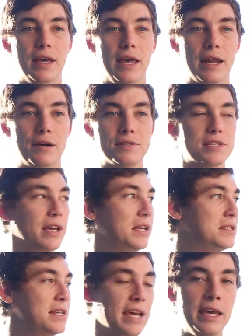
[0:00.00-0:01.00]
And I was
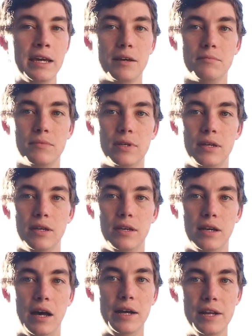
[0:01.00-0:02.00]
like, damn,
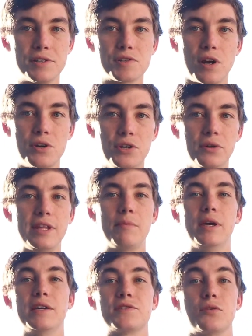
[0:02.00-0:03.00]
I need to start doing that,
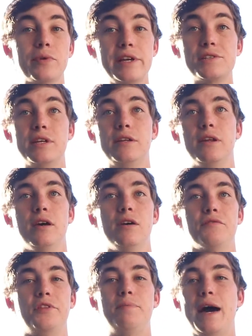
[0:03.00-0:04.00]
because the reason
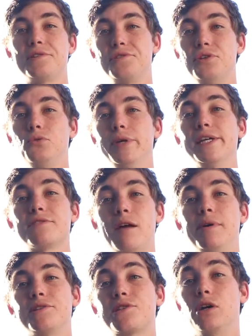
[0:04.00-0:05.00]
for the past 2 weeks that I've
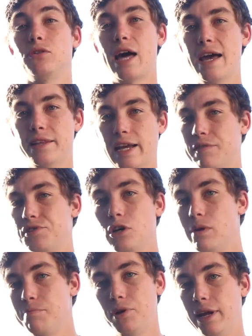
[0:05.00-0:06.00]
been so light, like, I've still
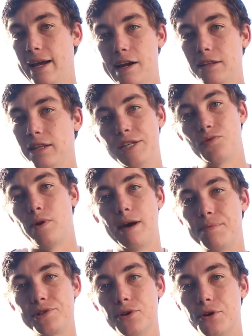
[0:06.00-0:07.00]
been putting out at least one
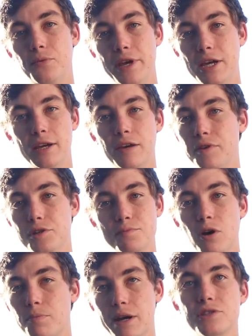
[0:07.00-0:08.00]
episode a week and giving you
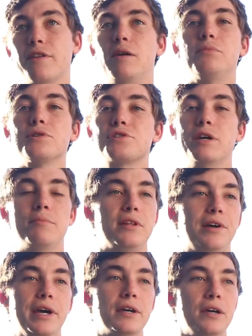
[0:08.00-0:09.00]
smoke breaks, all that bullshit, but,
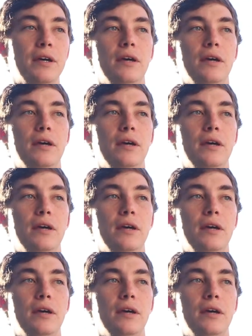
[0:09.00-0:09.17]
like,